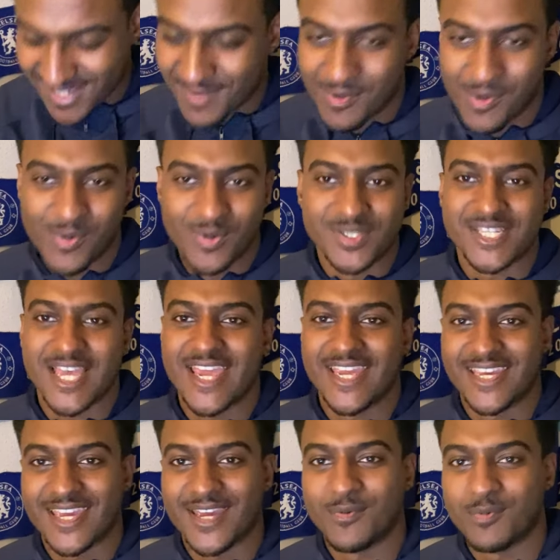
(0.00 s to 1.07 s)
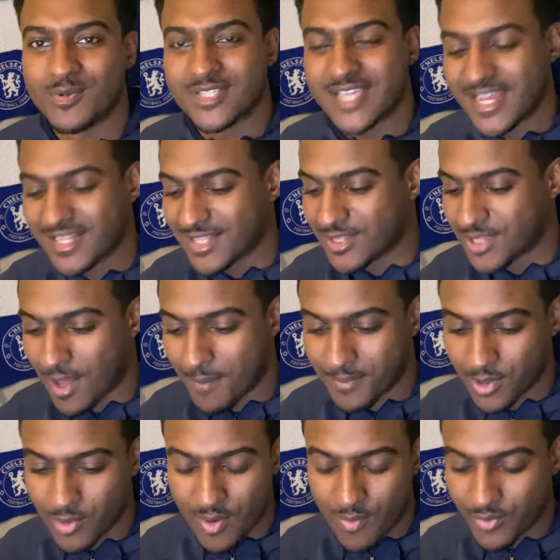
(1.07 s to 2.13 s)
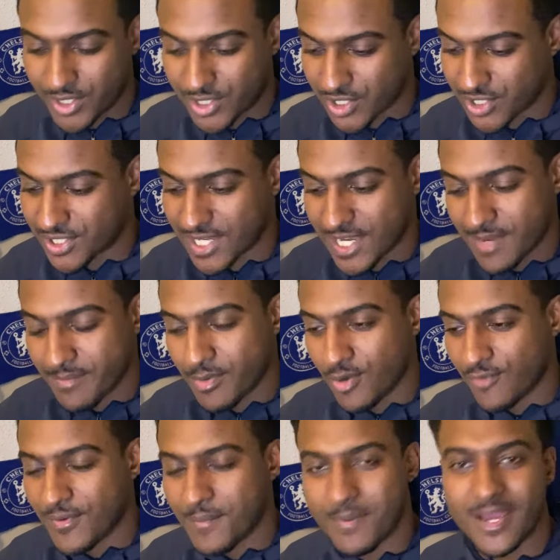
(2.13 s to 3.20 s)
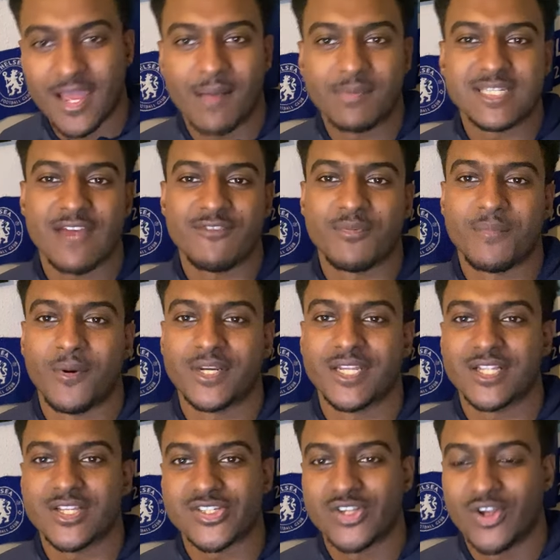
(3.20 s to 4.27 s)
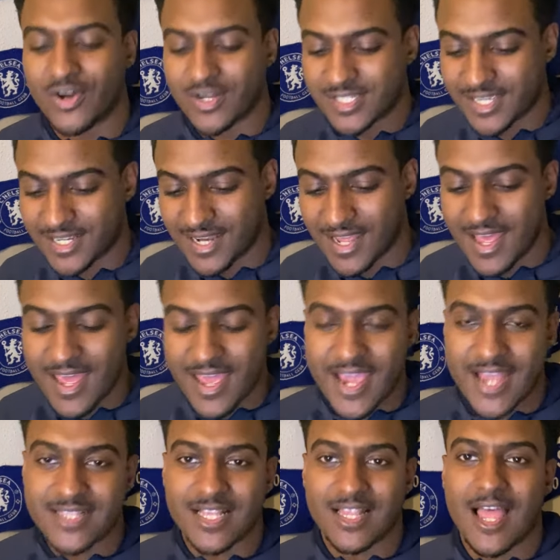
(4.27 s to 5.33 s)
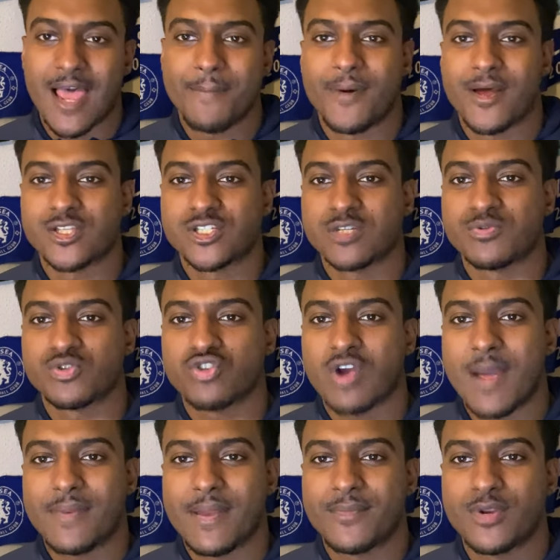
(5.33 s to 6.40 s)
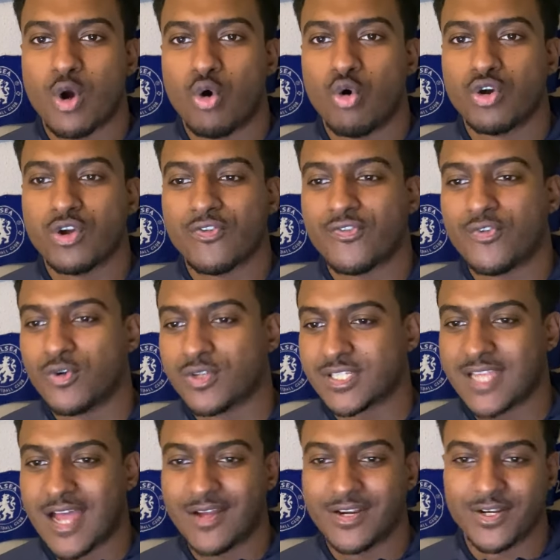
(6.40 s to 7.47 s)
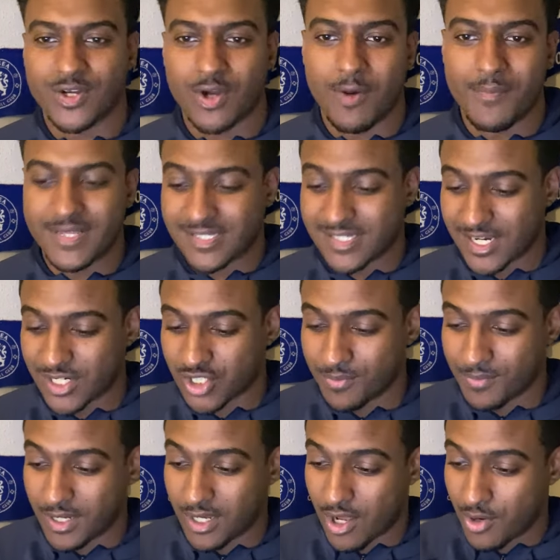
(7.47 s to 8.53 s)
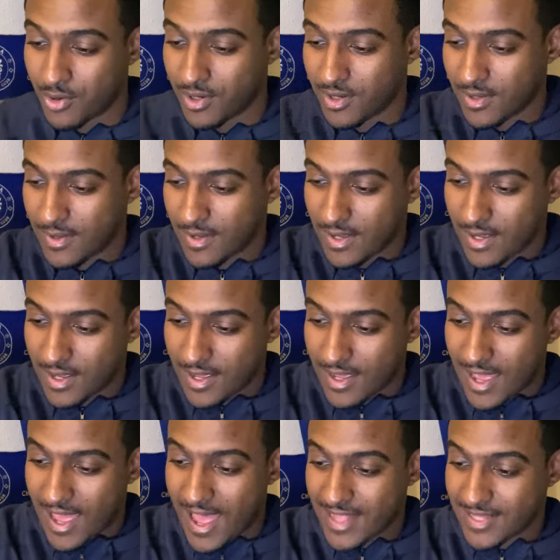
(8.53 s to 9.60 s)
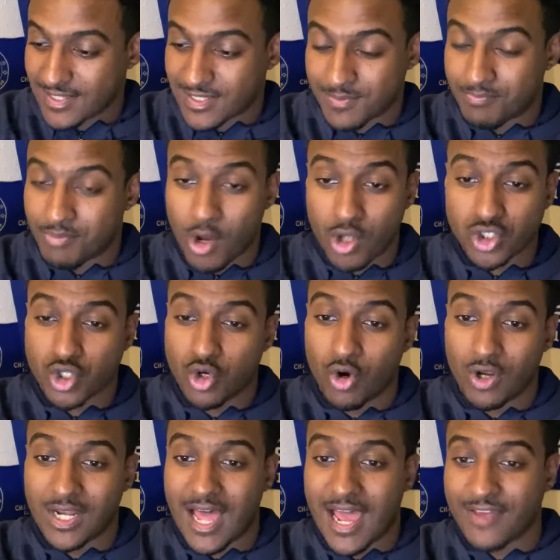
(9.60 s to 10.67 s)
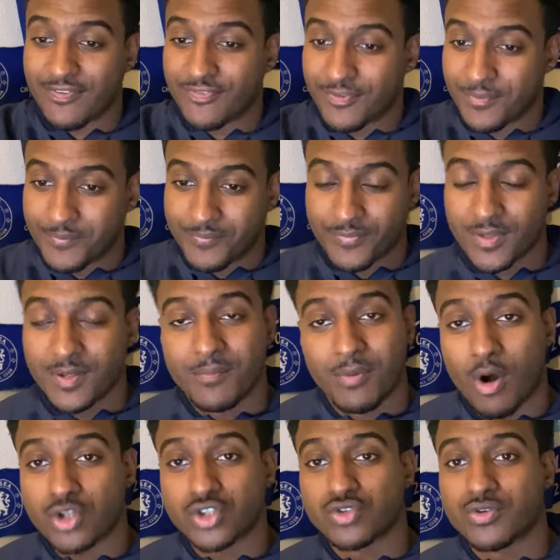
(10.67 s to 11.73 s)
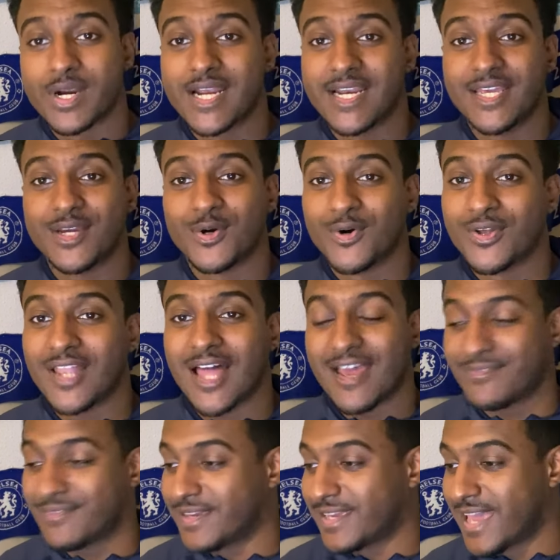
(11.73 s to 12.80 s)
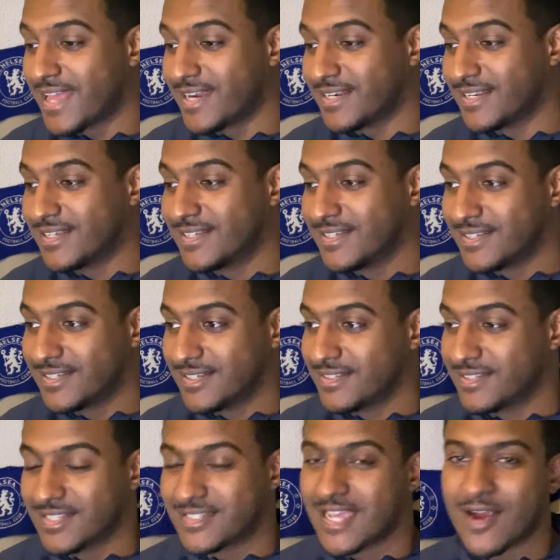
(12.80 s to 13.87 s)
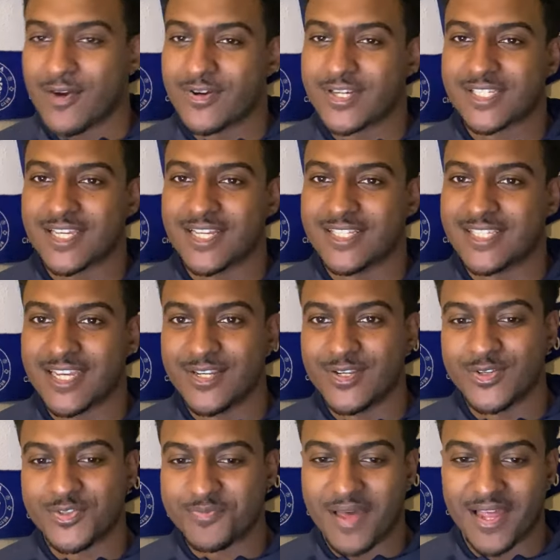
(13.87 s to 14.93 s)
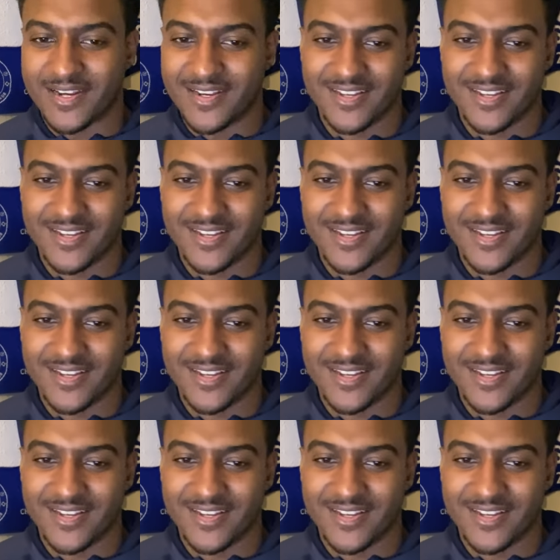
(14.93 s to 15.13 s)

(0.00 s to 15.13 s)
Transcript: But we'll take it. We'll take the W and we just keep moving. Big up to everybody that's locked in. Hit the like button, subscribe. Let me know all your thoughts down in the comment section below. And Poch caught life. Poch really caught life again. The terrorist continues, man.